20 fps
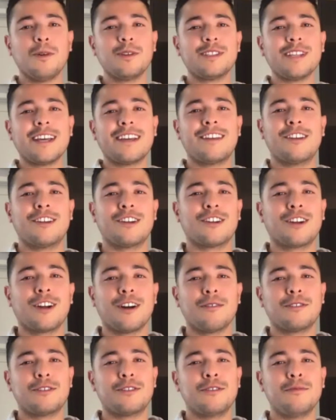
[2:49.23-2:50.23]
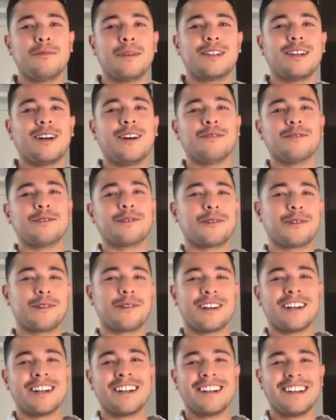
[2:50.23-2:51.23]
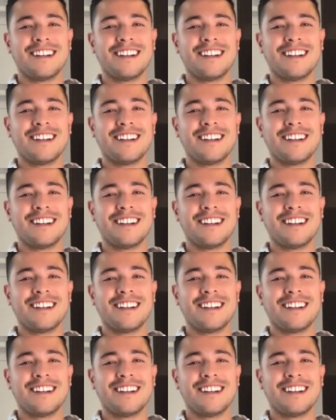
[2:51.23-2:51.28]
like your go-to McDonald's order?